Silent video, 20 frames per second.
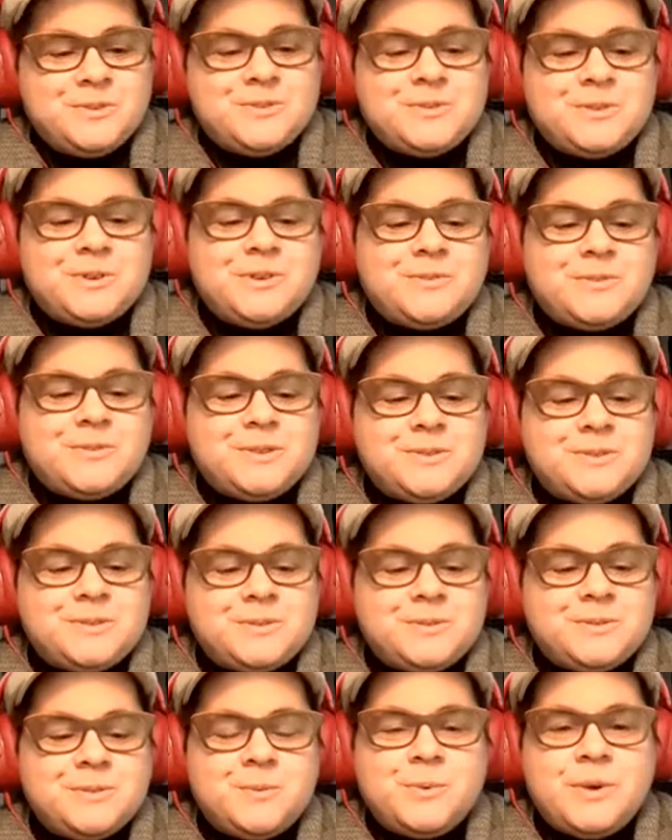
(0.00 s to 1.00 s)

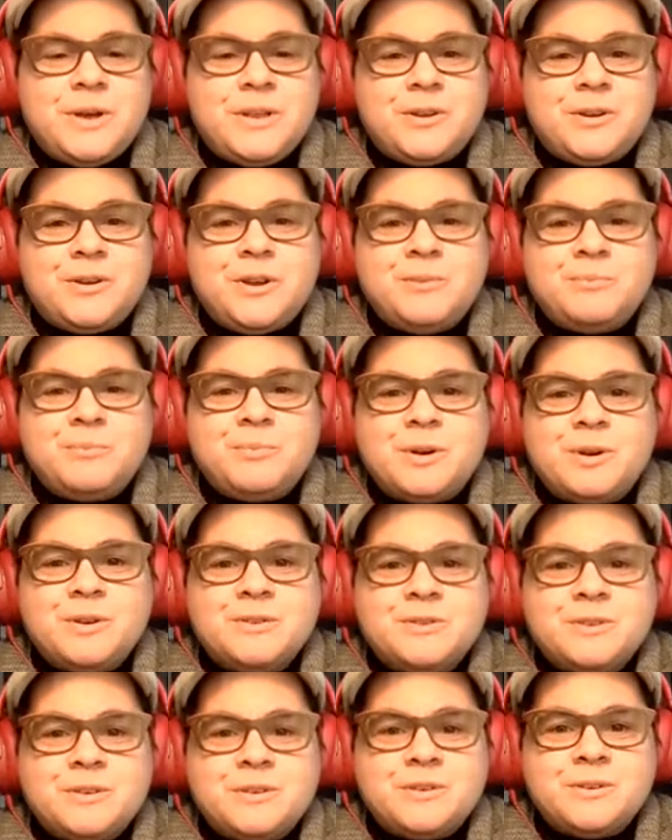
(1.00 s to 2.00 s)
service, whether in
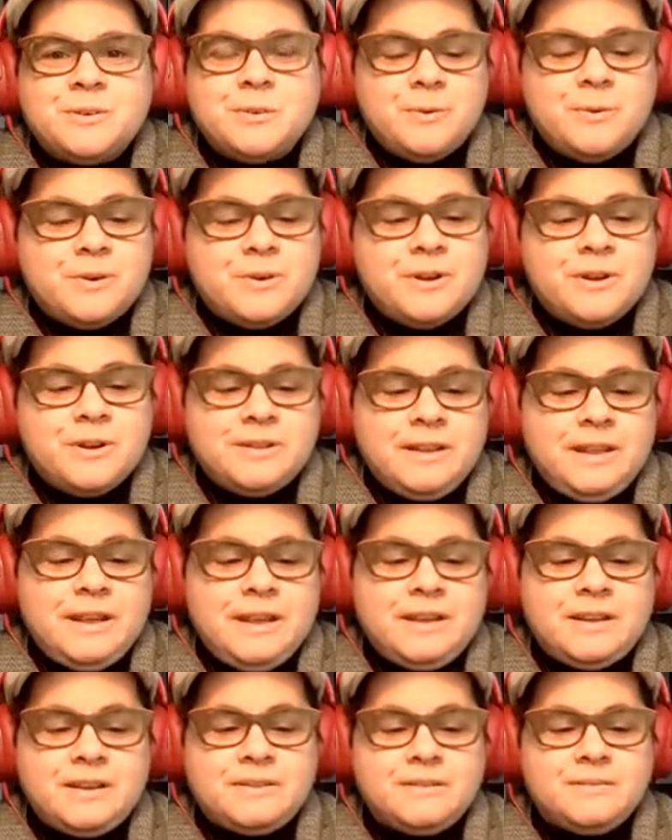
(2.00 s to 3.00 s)
person or
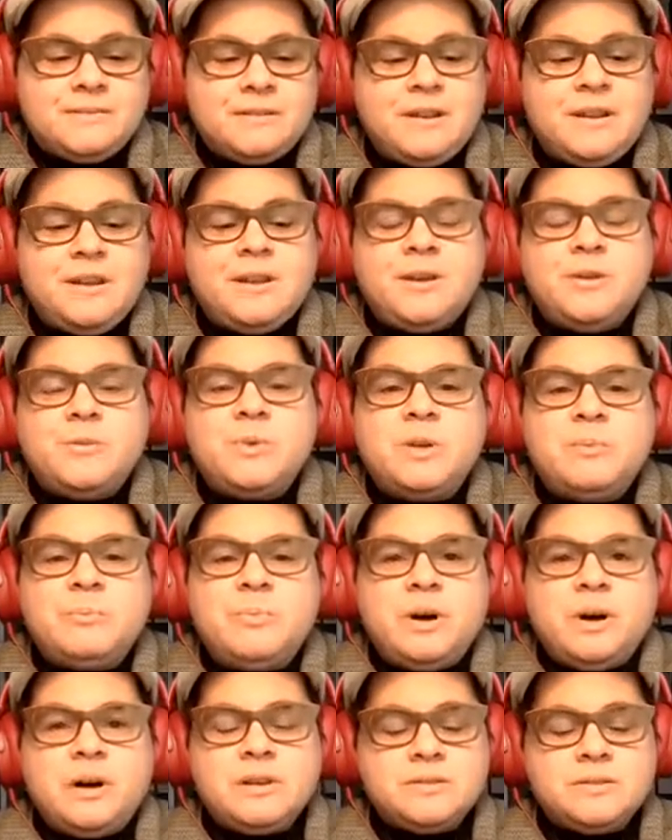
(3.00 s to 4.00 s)
online, we
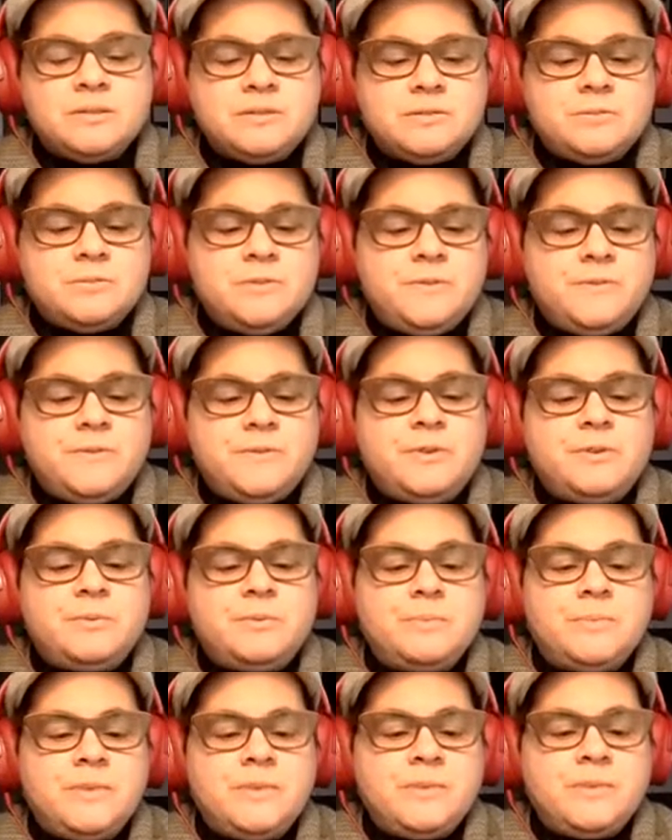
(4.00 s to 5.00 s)
pause to
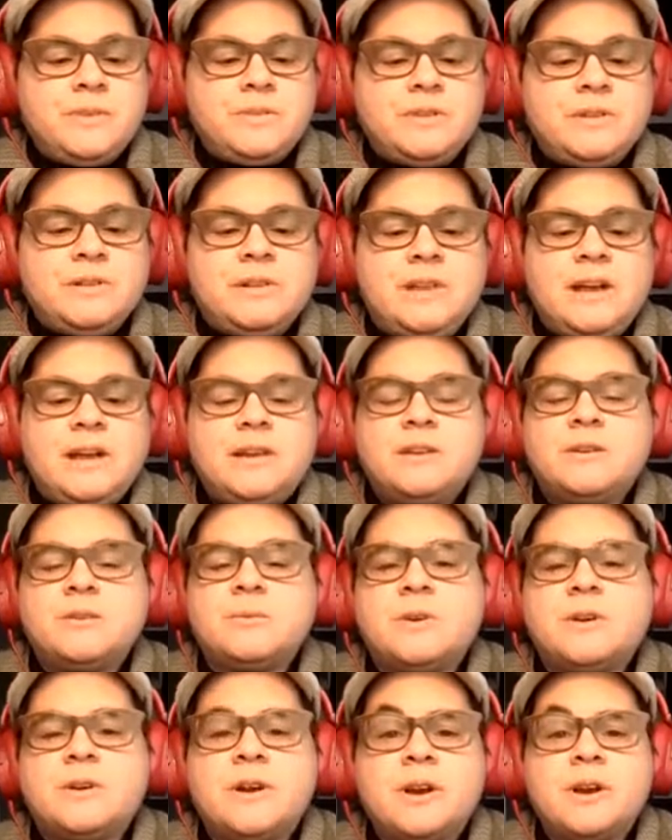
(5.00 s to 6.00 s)
affirm that the land
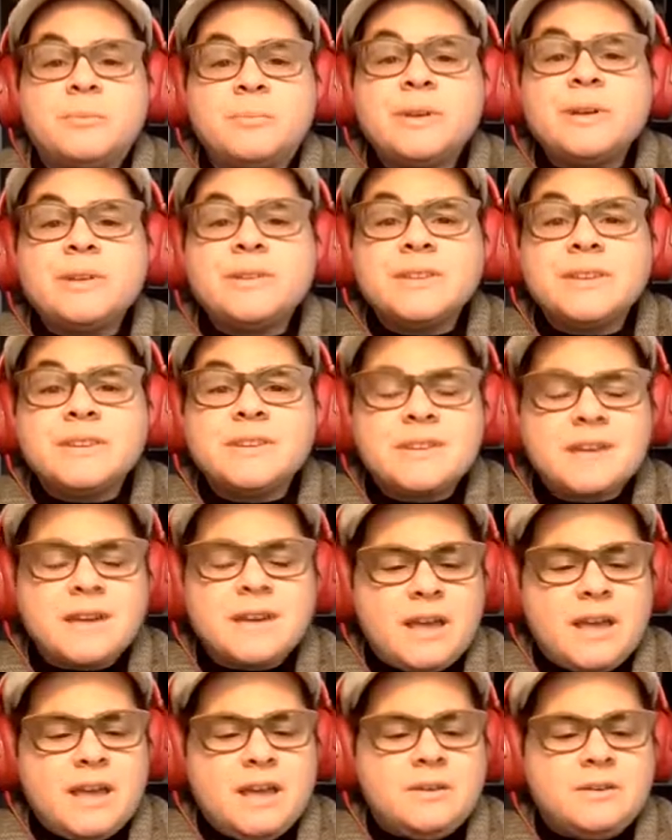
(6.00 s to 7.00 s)
where our building
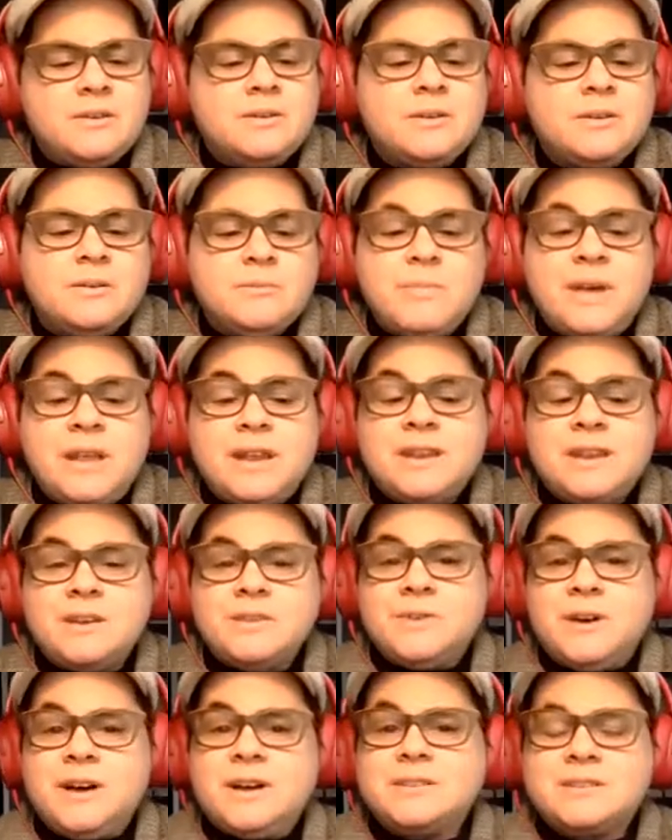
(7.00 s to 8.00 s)
and many
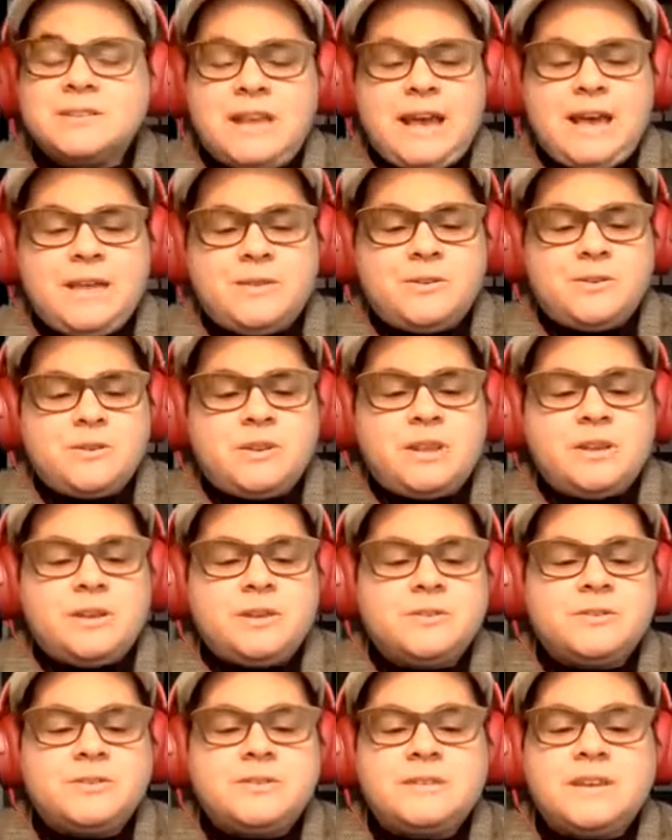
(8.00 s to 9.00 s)
of us gathered
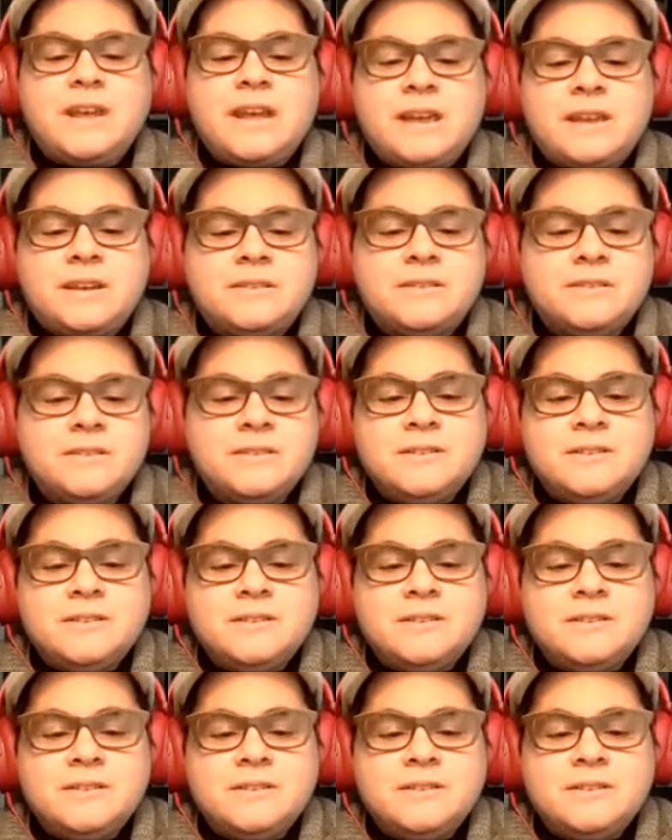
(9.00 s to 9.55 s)
here today